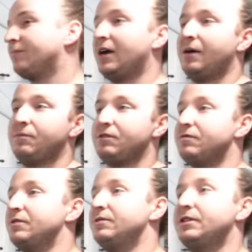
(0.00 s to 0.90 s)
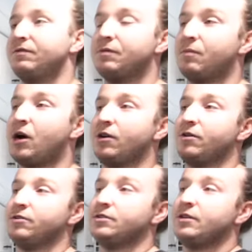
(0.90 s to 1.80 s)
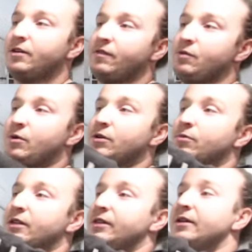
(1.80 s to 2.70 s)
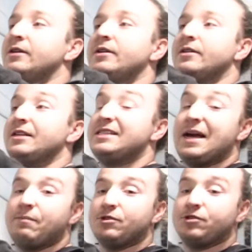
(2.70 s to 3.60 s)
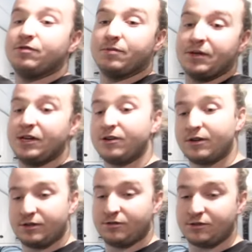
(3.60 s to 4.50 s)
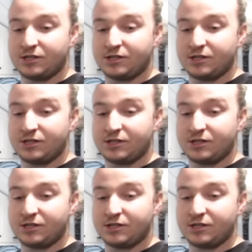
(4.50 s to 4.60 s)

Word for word: um, different different monitors. If you want to run the temperature from here under the